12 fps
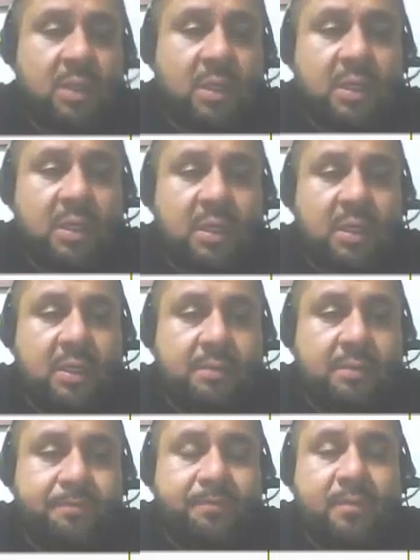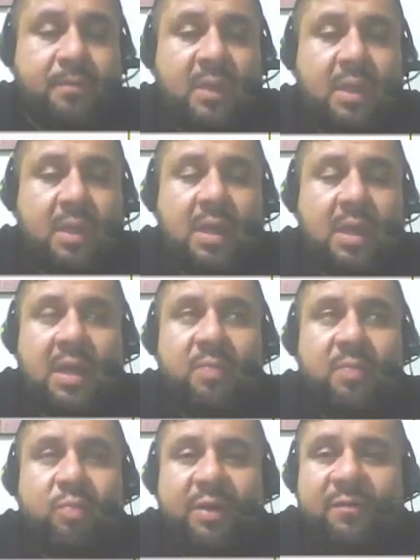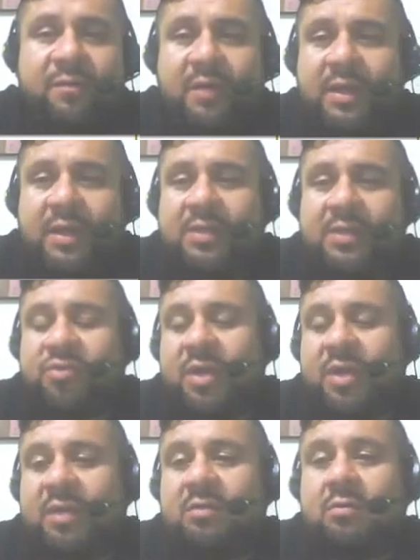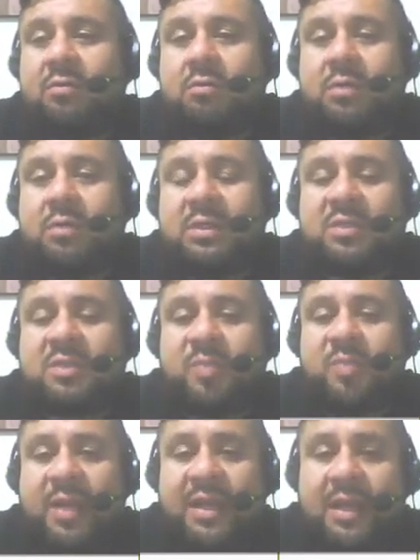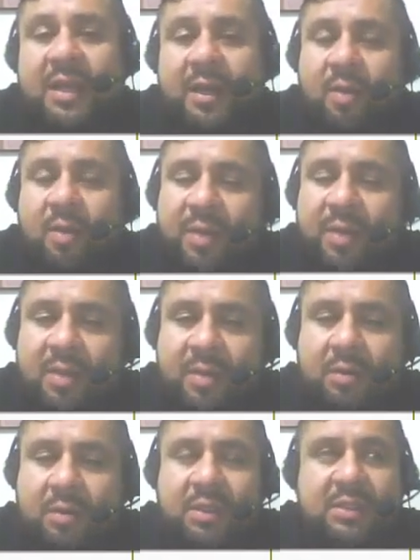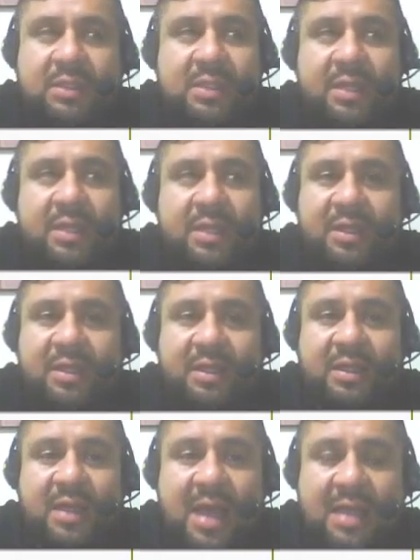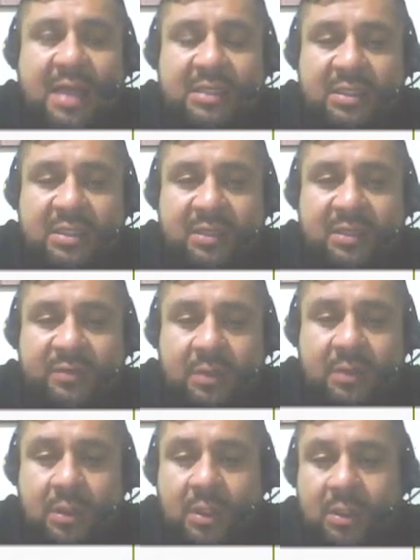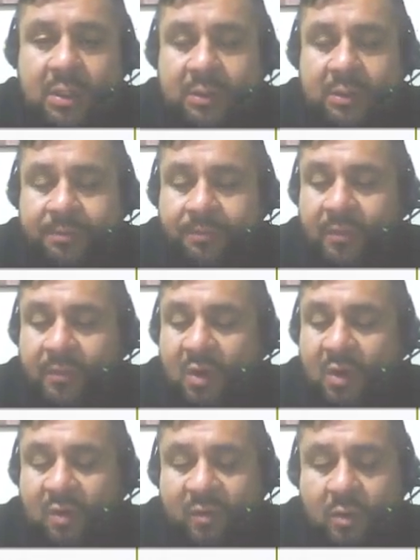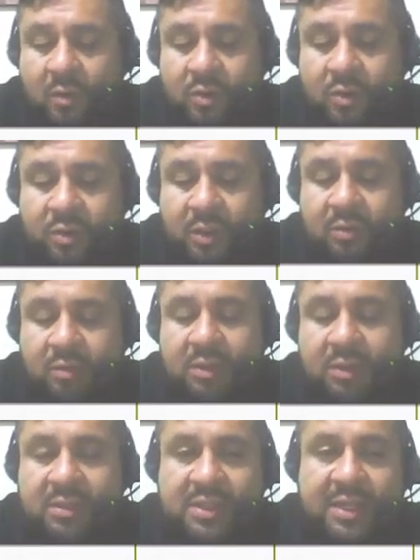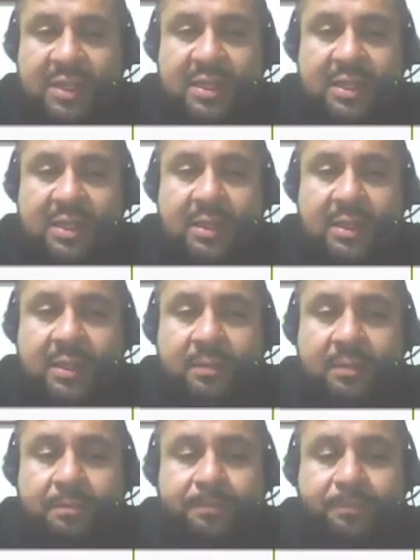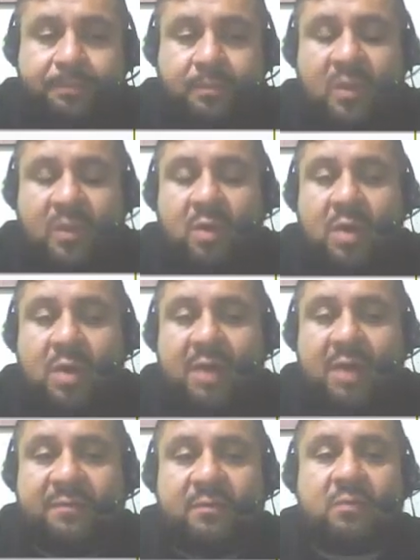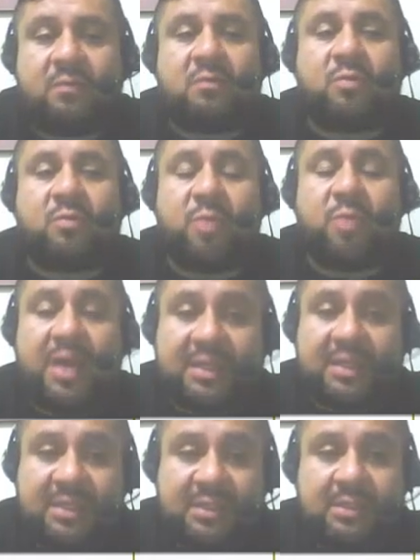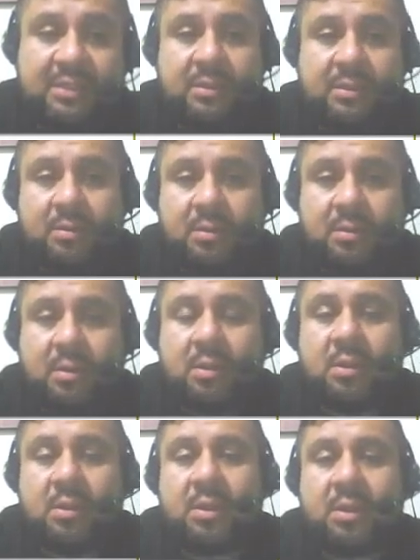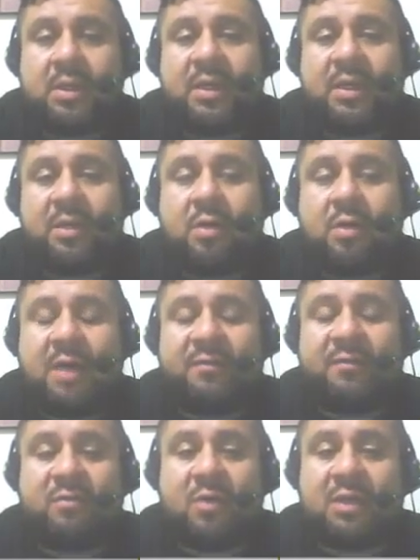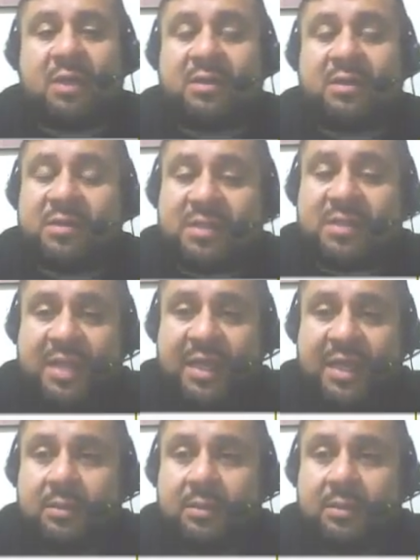I briefly tried to explain a little bit about these limiting adjectives. Of course, you need to understand that you have to practice and you have to understand